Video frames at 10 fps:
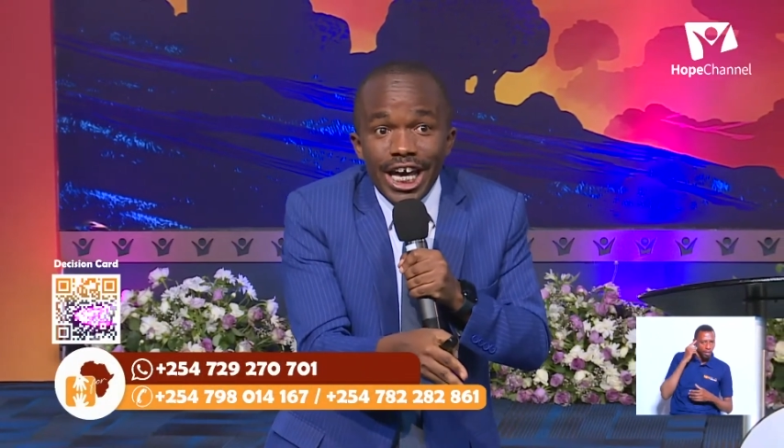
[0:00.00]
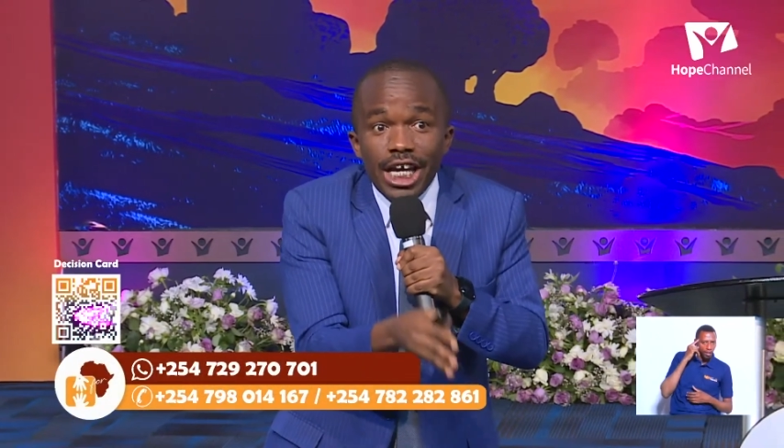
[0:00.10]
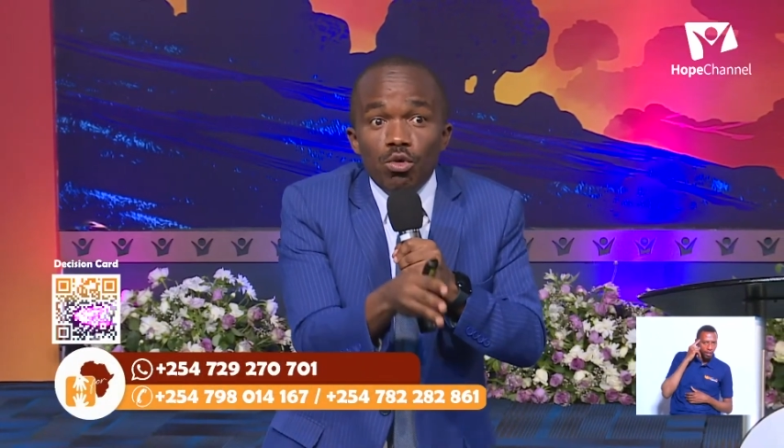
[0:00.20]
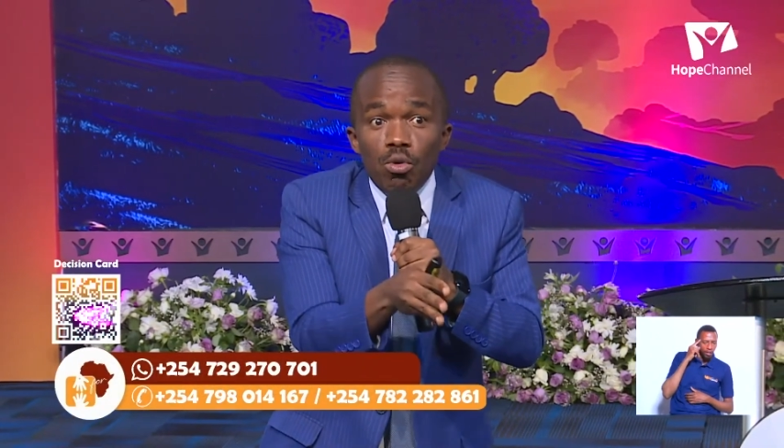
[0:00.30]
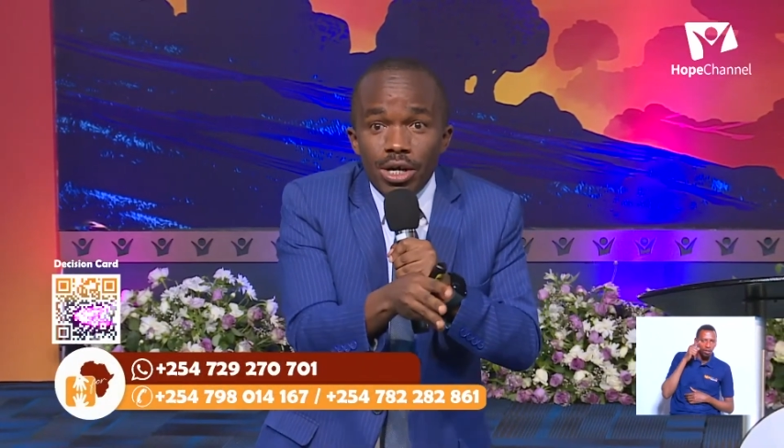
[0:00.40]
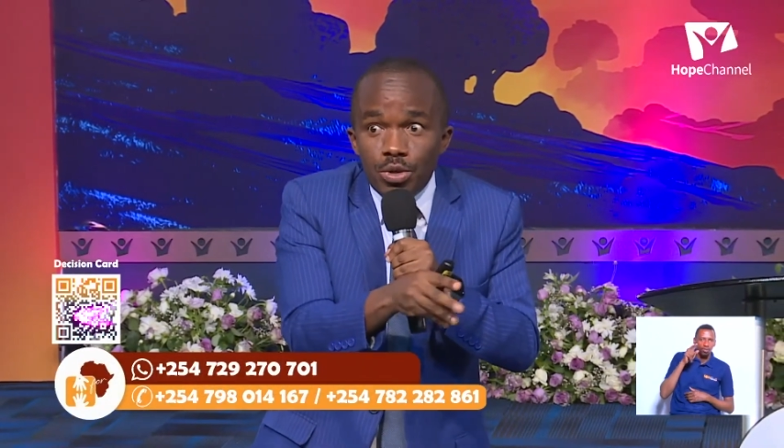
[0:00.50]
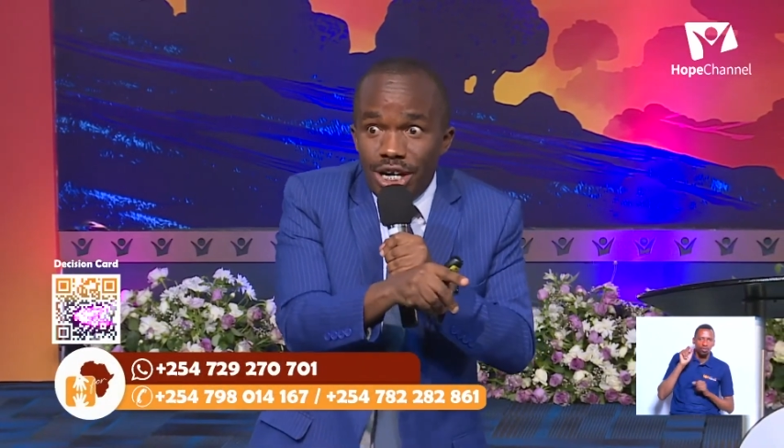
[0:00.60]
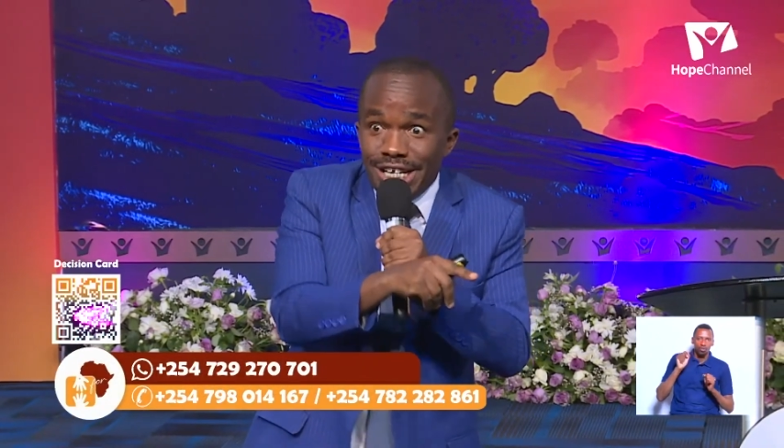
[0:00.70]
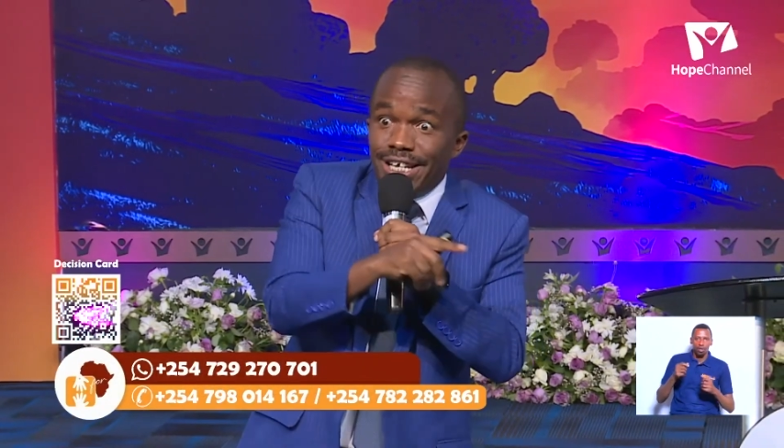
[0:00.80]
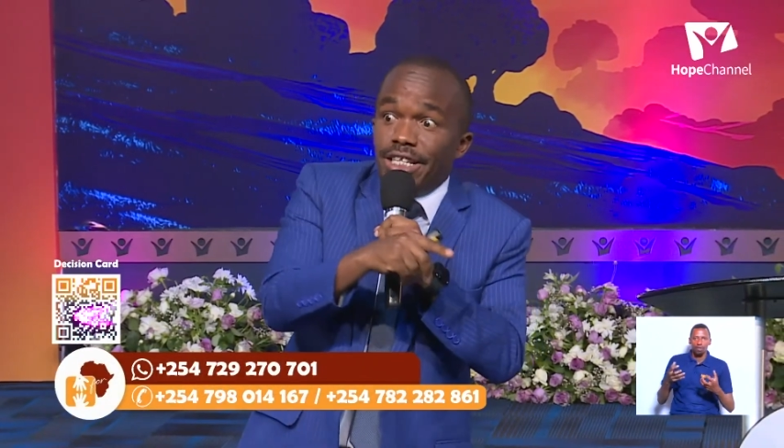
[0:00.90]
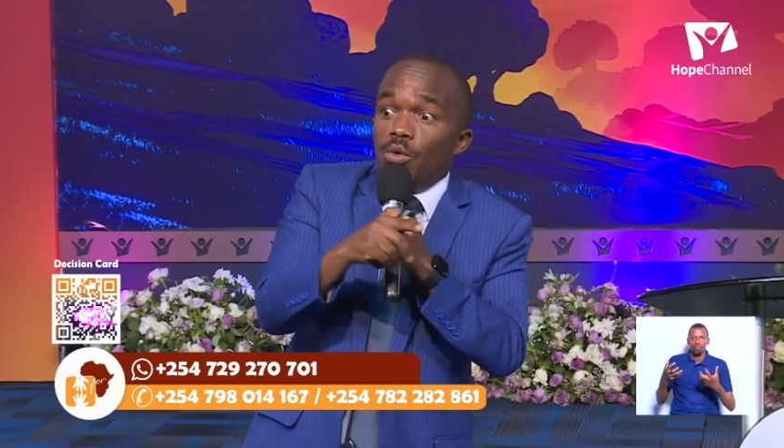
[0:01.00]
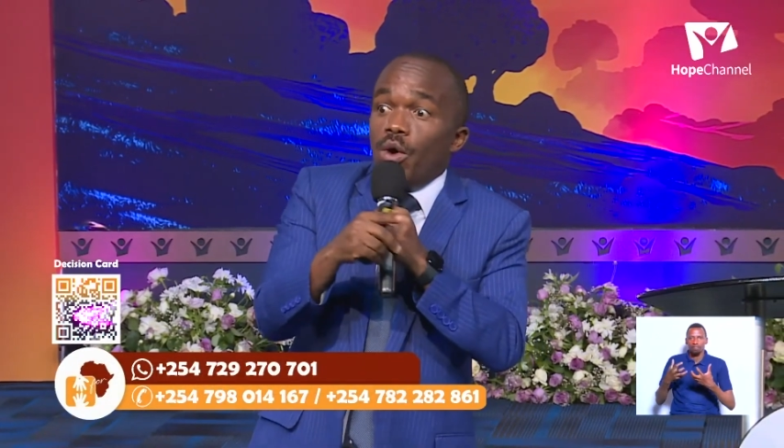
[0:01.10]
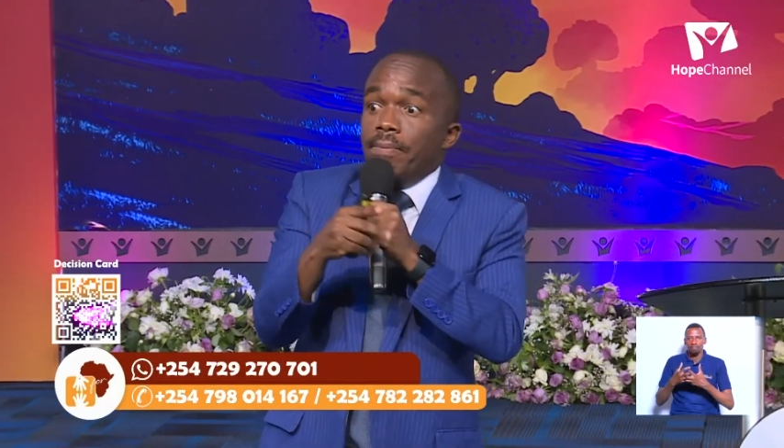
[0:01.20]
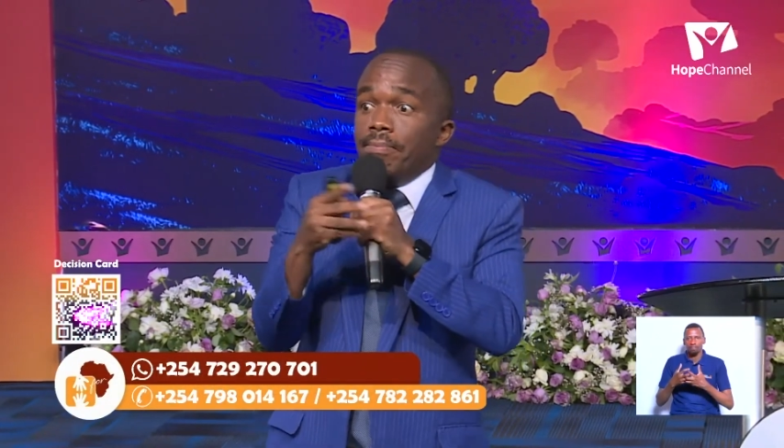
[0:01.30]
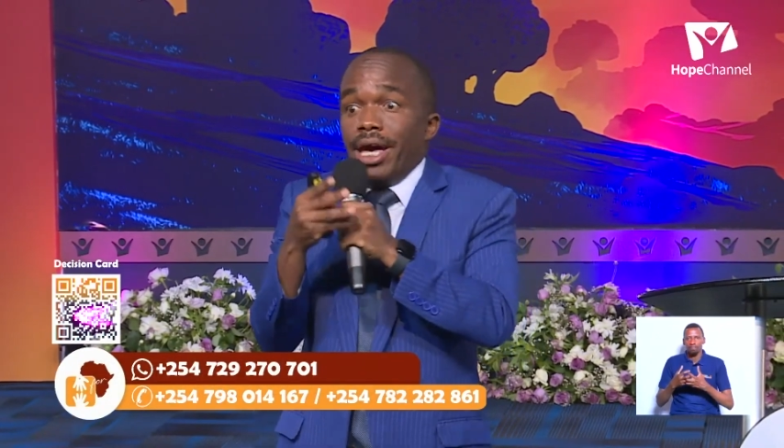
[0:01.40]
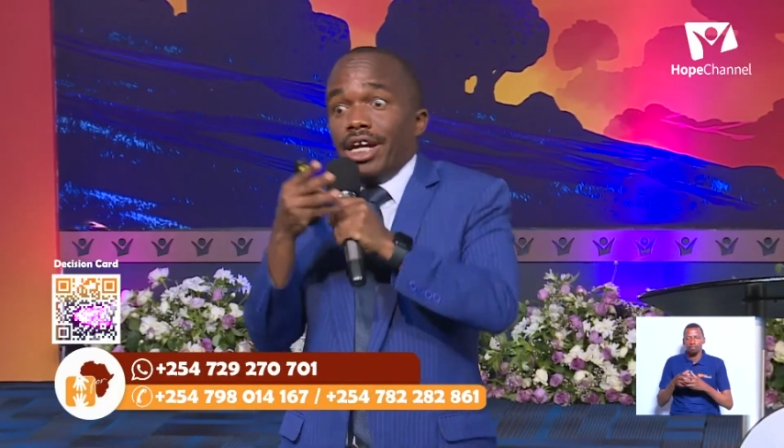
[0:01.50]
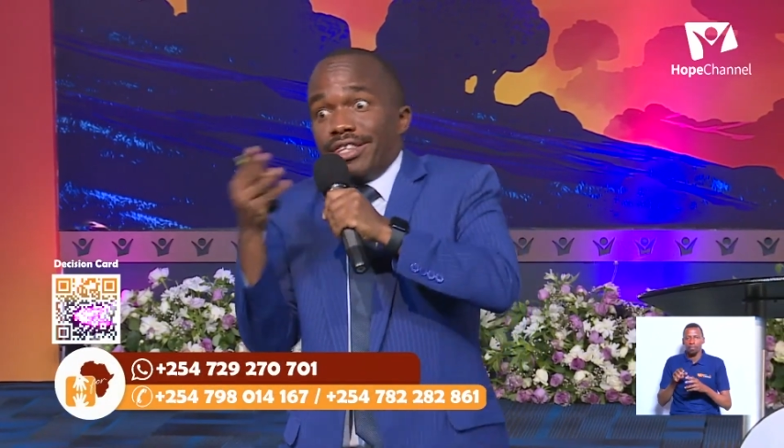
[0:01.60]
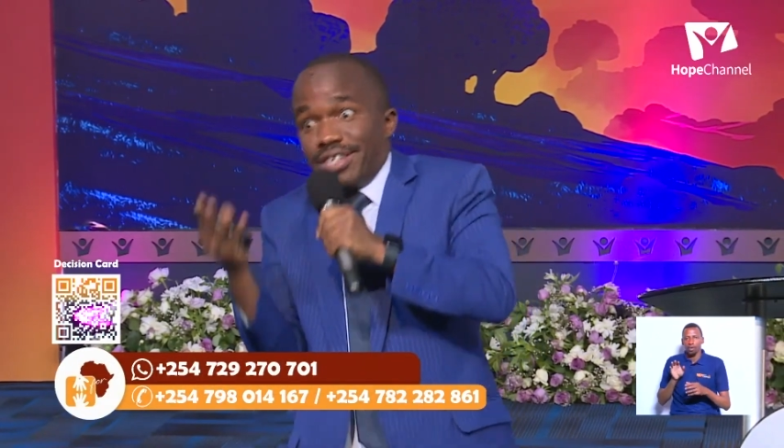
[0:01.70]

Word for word: And women should understand the way men